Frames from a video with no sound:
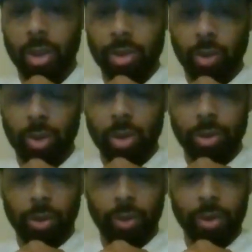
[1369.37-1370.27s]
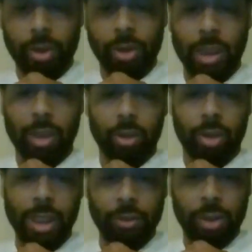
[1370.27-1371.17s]
so he's not looking
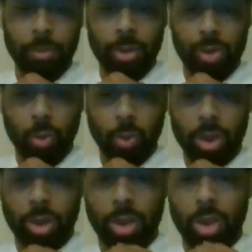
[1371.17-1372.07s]
that deep into it